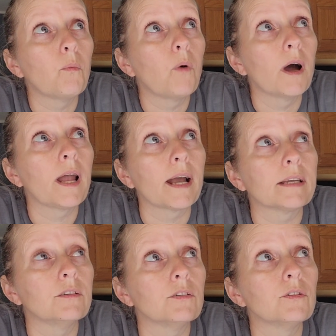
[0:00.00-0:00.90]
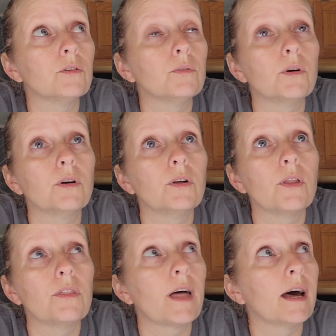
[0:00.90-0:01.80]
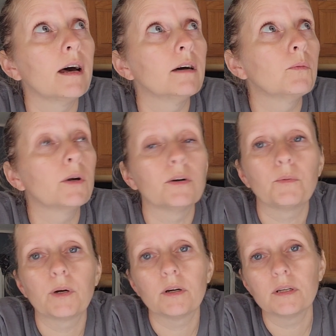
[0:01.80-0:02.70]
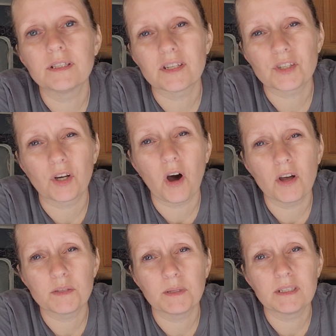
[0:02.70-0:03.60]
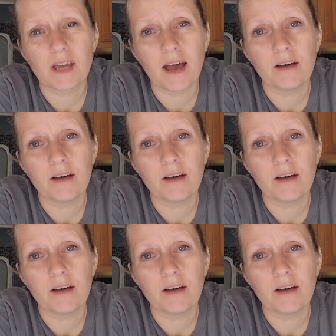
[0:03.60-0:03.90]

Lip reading: what I can do that where it doesn't cause me to